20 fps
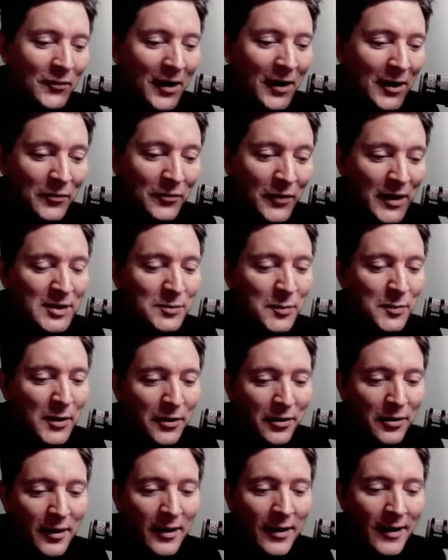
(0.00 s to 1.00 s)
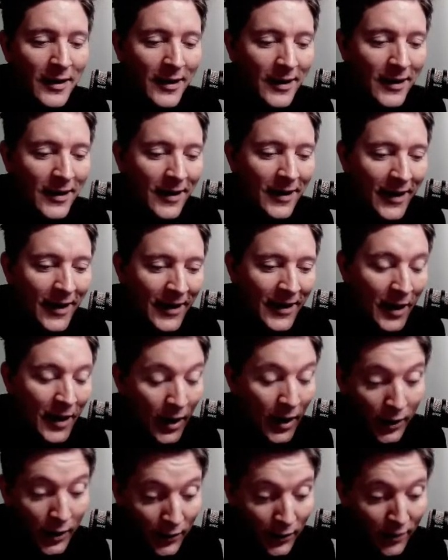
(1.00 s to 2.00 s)
Naismith, and
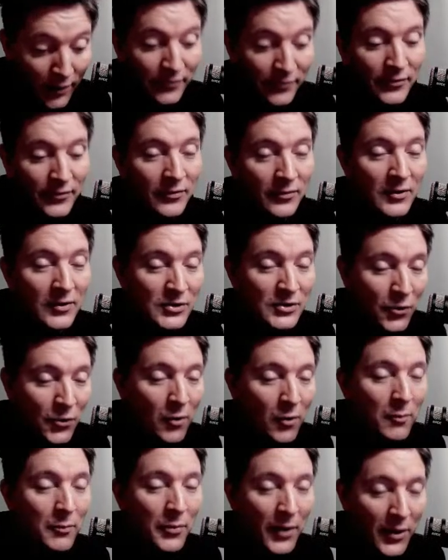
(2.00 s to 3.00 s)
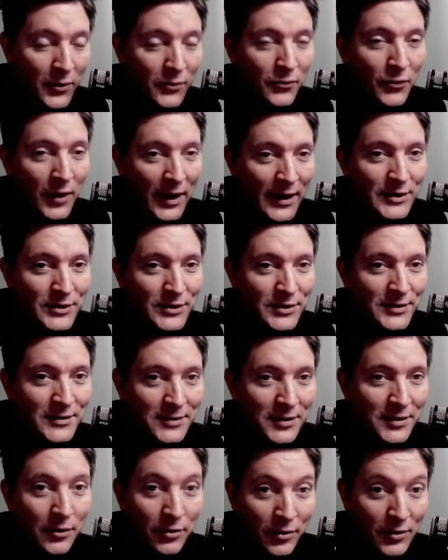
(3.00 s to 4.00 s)
I loved the Scott Brown reaction
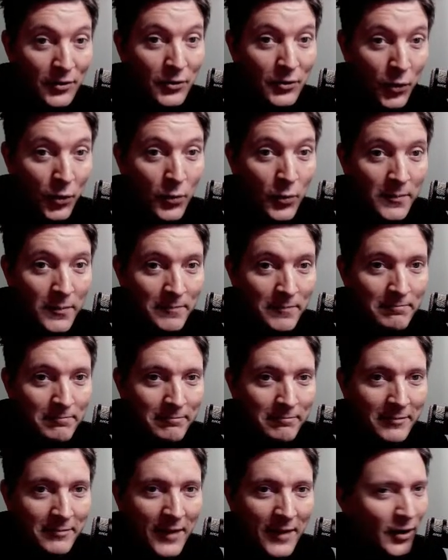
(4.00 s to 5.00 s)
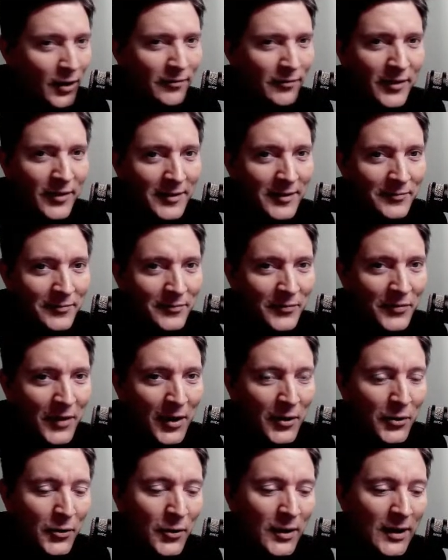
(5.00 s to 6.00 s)
to the third goal. I loved it.
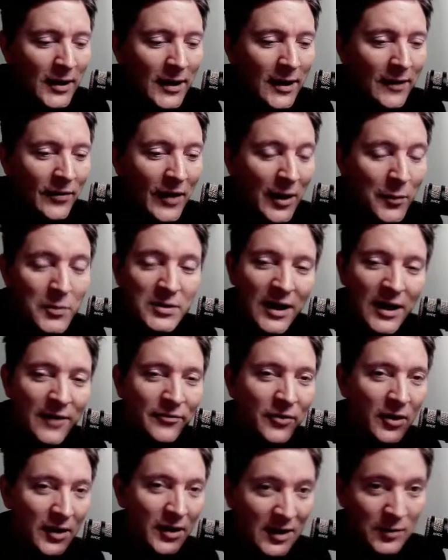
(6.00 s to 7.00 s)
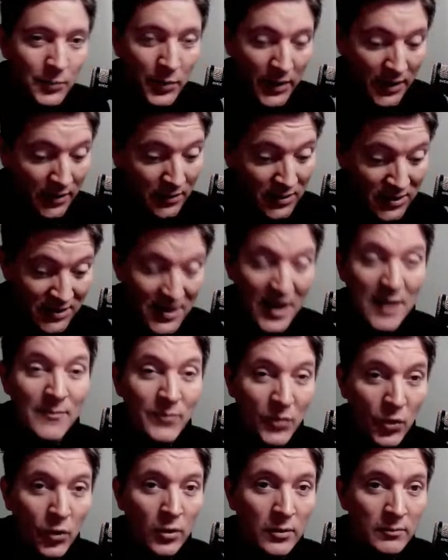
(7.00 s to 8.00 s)
Now, that was after he'd been
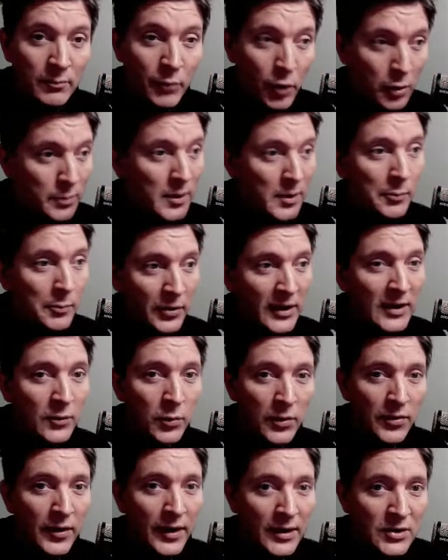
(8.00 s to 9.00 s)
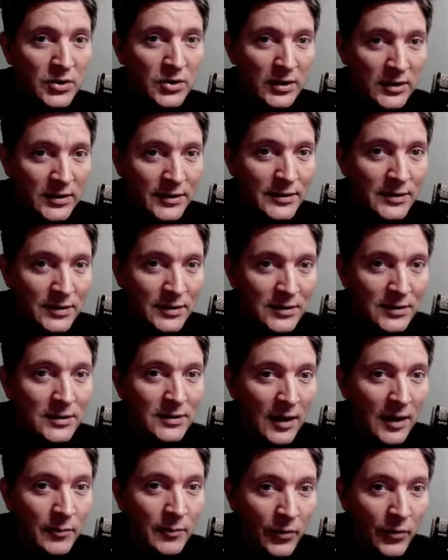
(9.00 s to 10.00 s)
stamped on, probably played with an injury since the
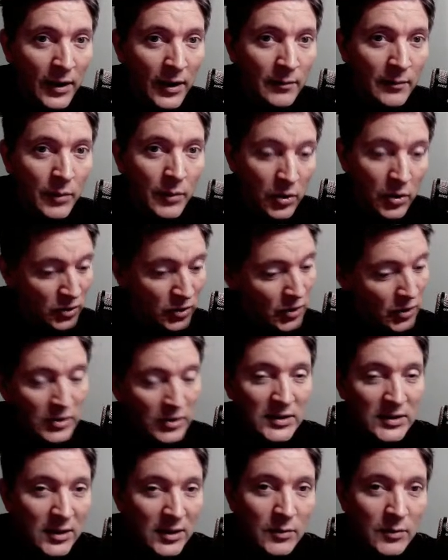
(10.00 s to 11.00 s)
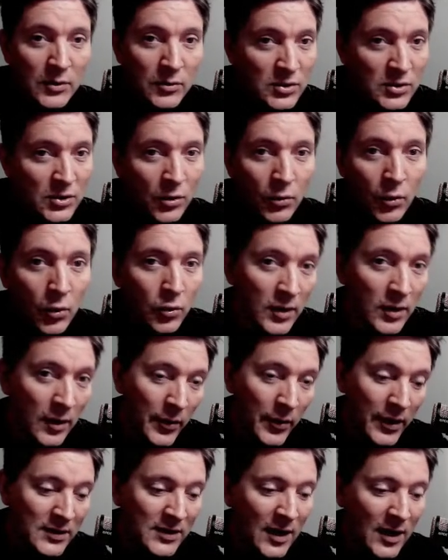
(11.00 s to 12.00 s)
stamp, right? Because you could see him, he was still holding it by
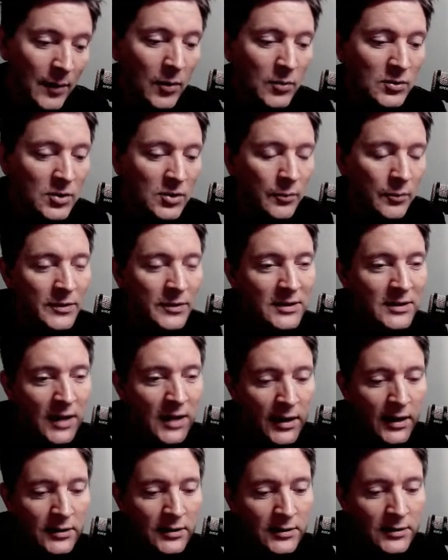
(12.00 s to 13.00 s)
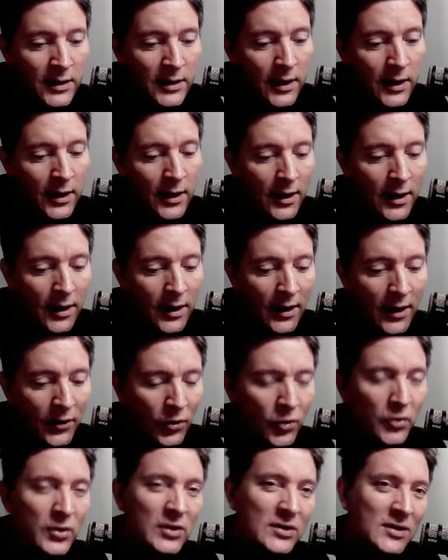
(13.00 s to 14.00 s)
the time he was up in the stands. And
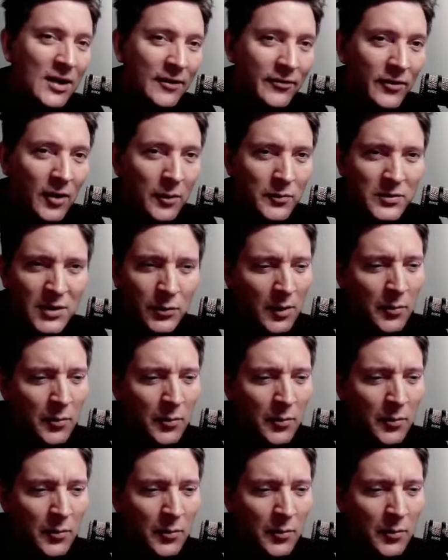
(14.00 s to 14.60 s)
all he's giving them's a wee